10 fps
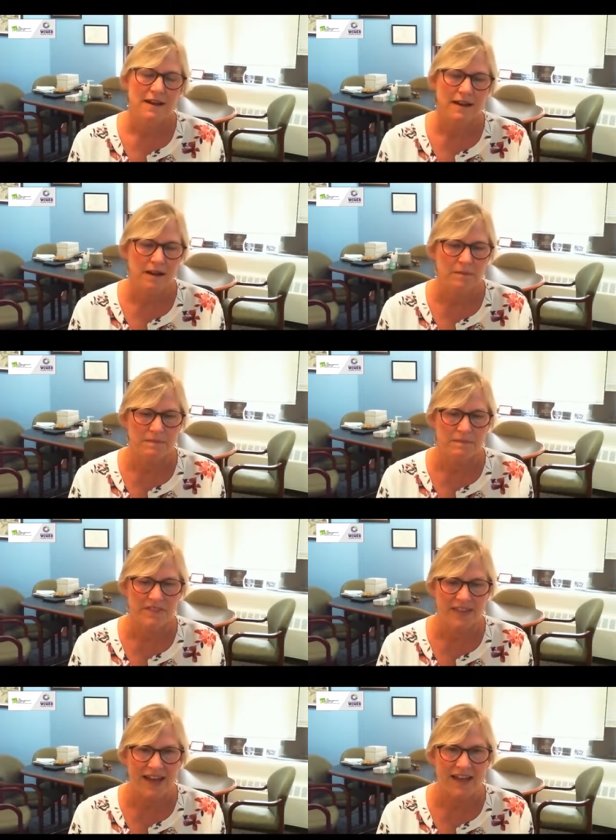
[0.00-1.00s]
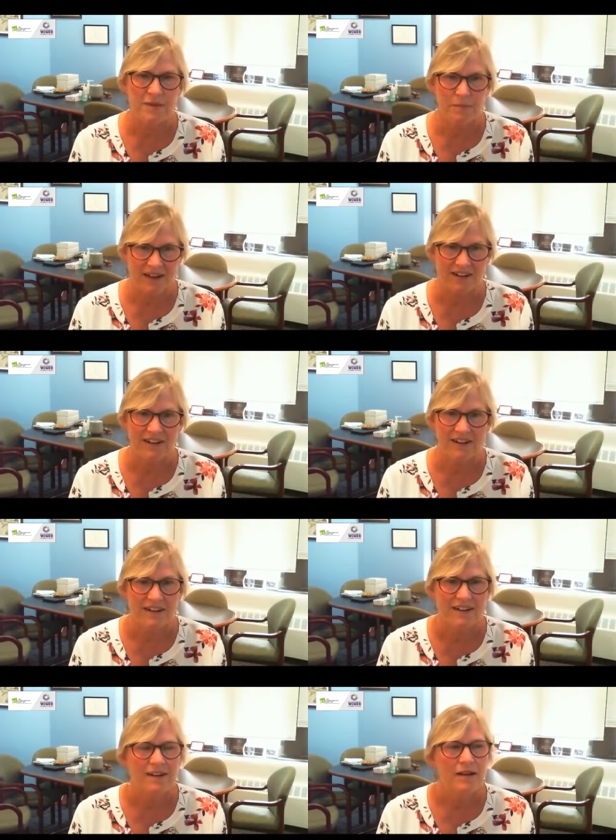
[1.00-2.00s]
um, that, the better.
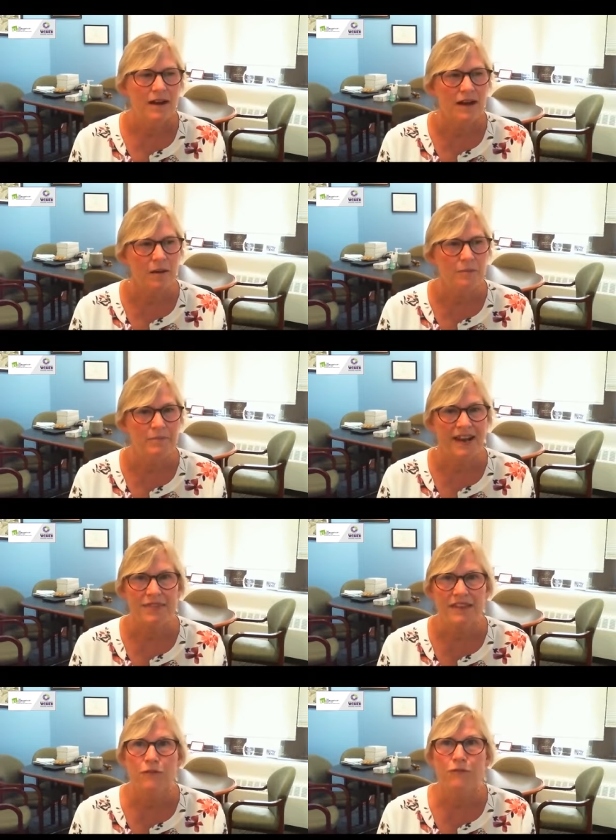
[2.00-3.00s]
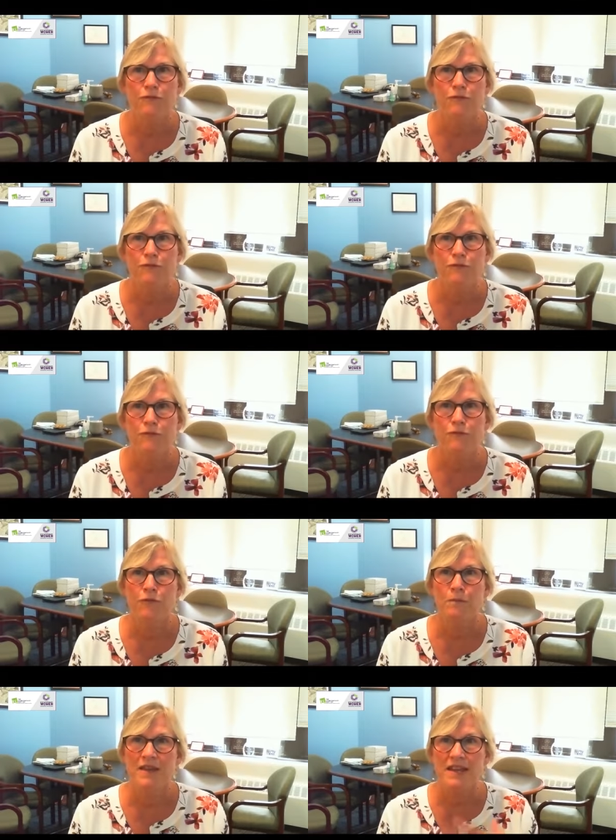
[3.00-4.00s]
Um, but I think f-
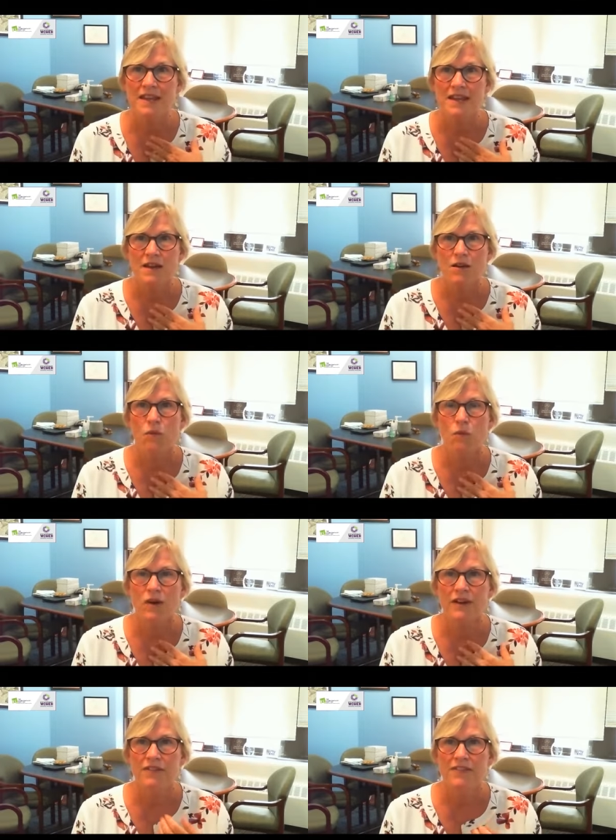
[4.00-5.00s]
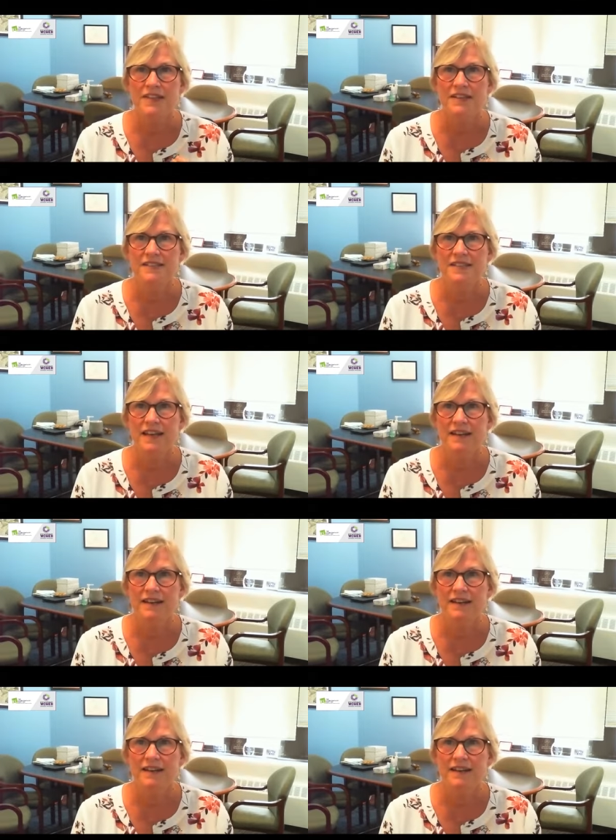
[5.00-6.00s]
for me, one of the things that
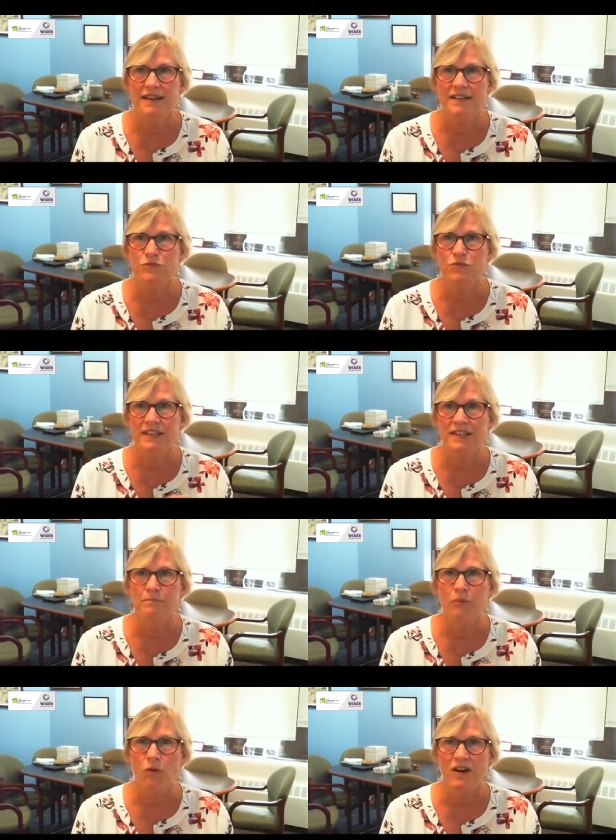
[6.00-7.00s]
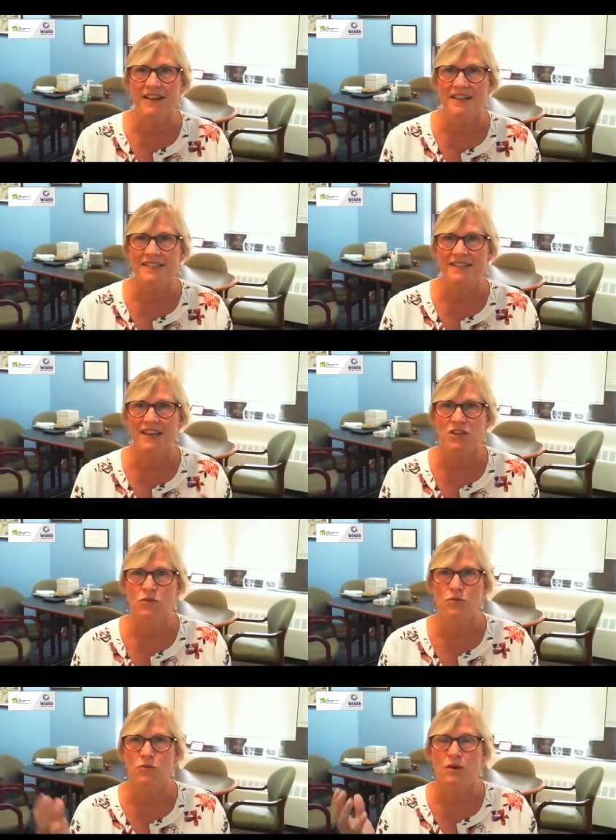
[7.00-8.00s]
is really important is that
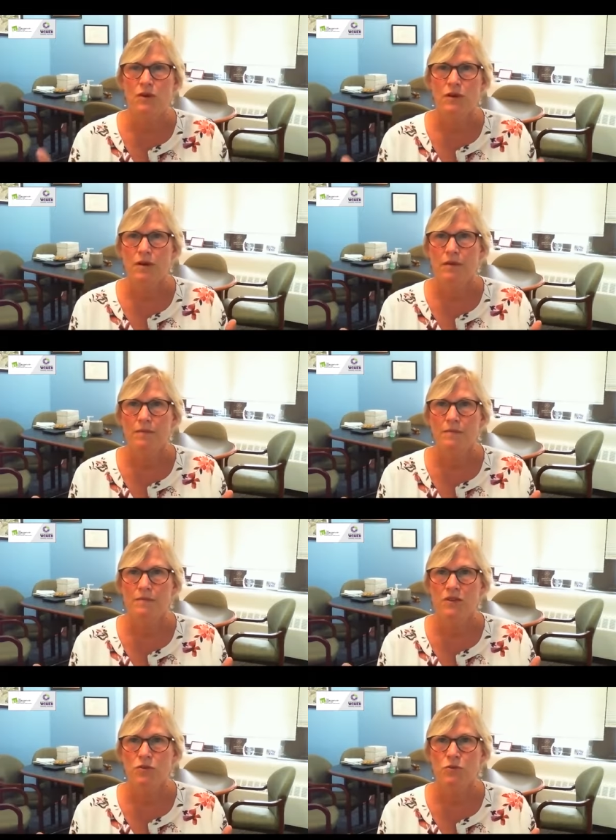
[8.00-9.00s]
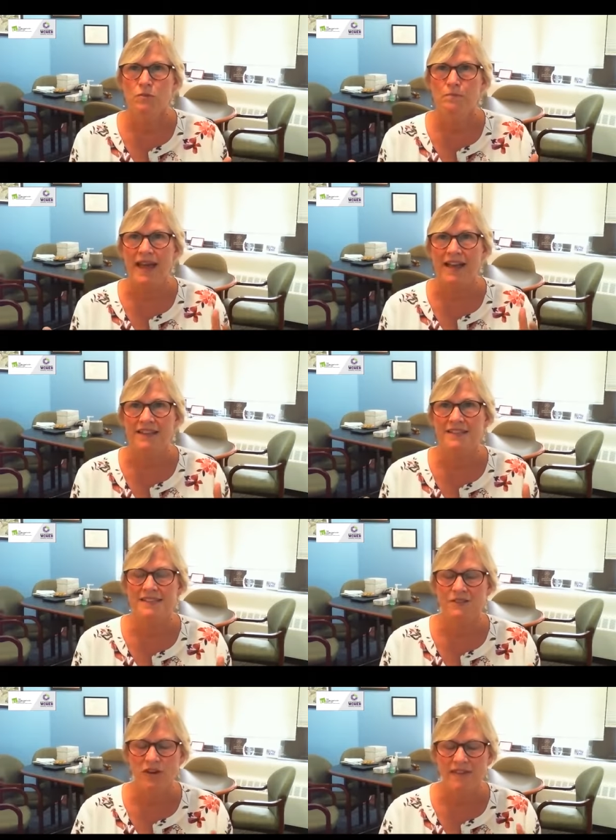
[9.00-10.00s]
you you balance
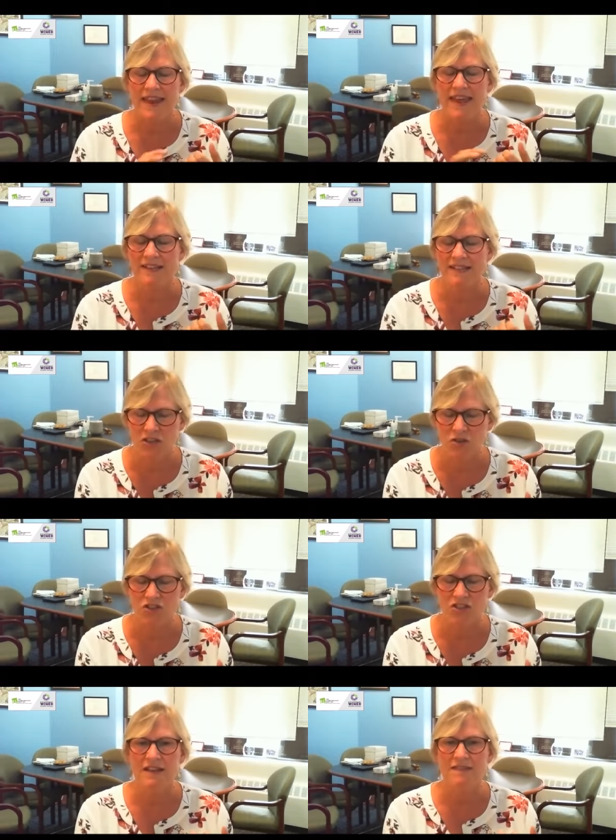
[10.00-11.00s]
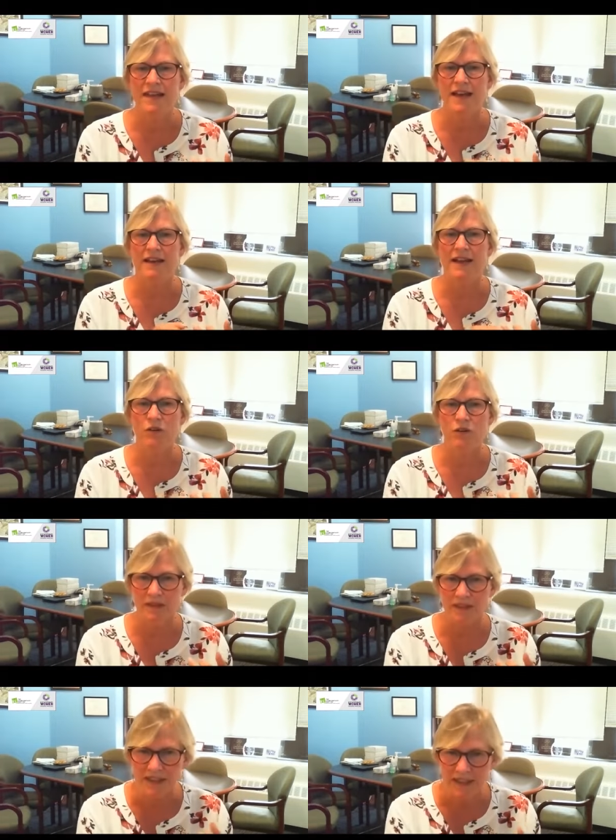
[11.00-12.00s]
sort of that execution and that
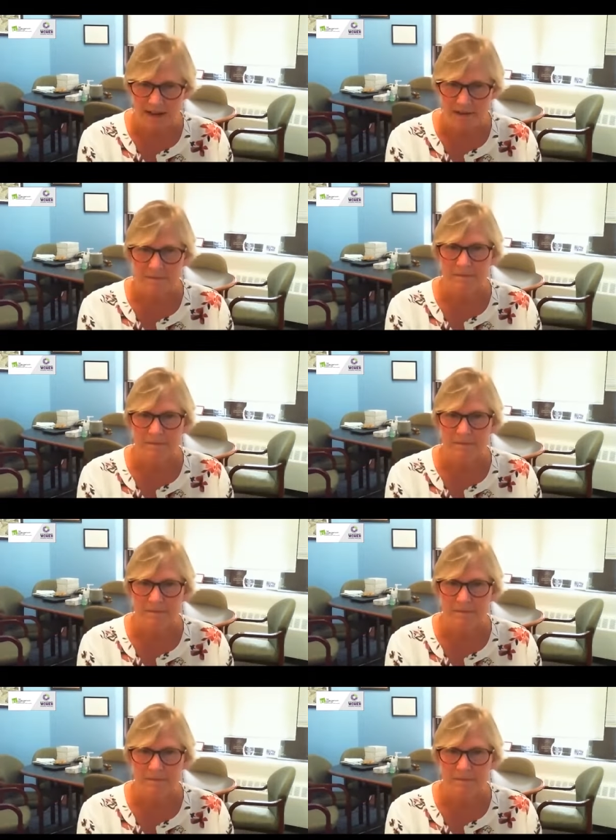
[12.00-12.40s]
accountability